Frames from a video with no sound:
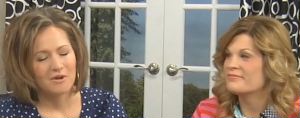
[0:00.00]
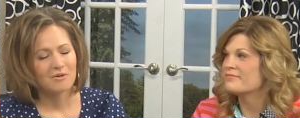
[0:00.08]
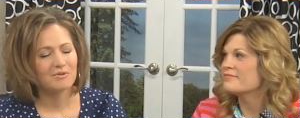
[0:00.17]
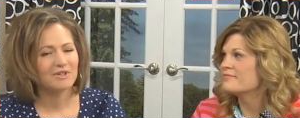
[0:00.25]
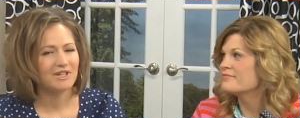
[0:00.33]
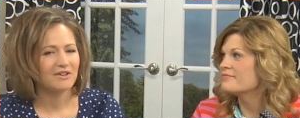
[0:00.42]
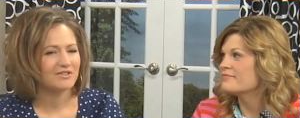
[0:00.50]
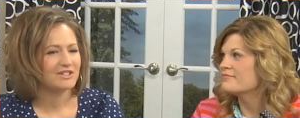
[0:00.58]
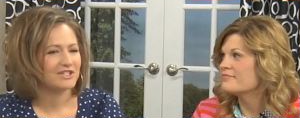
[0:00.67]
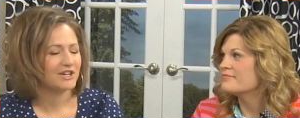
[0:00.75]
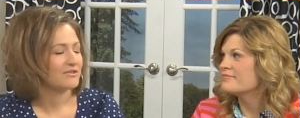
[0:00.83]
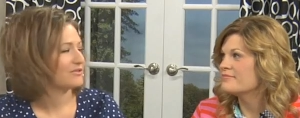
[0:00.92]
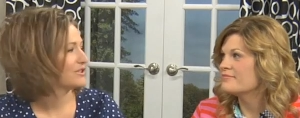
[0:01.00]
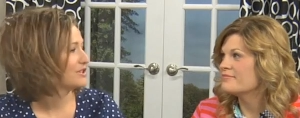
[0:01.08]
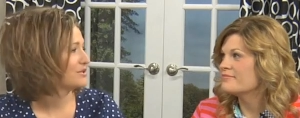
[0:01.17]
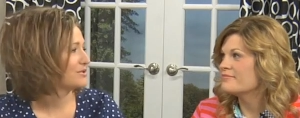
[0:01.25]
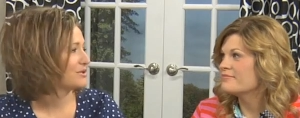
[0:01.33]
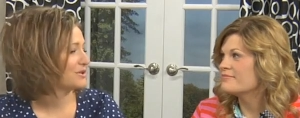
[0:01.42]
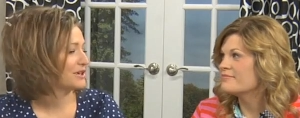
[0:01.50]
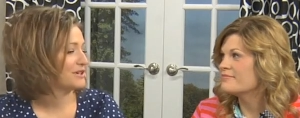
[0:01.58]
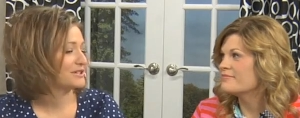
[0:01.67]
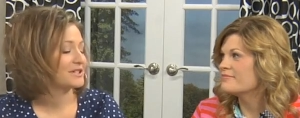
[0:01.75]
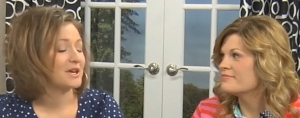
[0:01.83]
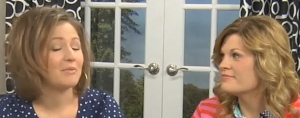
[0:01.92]
Speaker 1: where we love to share free
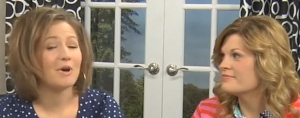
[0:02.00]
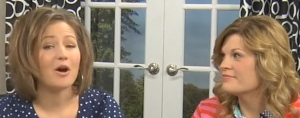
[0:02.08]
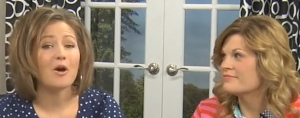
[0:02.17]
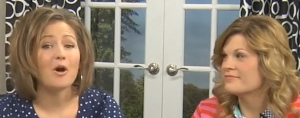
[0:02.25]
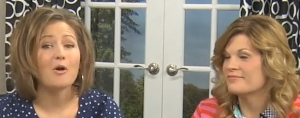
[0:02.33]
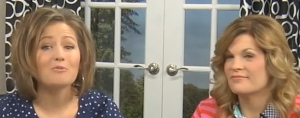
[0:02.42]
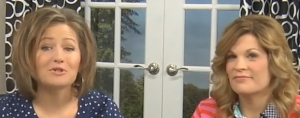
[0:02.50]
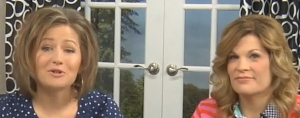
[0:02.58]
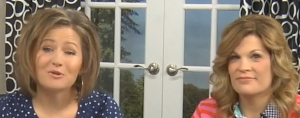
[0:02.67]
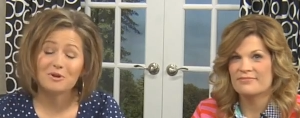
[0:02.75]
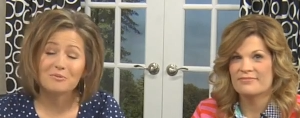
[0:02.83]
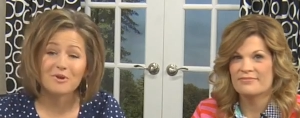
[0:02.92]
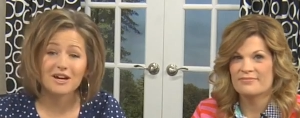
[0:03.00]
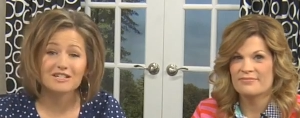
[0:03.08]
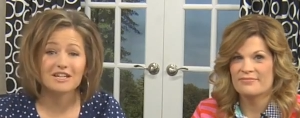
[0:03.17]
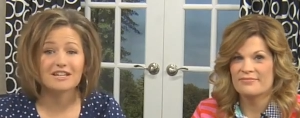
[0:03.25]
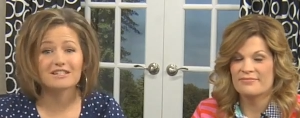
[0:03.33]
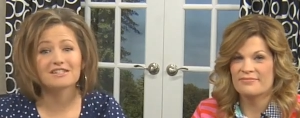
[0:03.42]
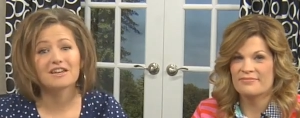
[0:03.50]
tutorials about home decor projects,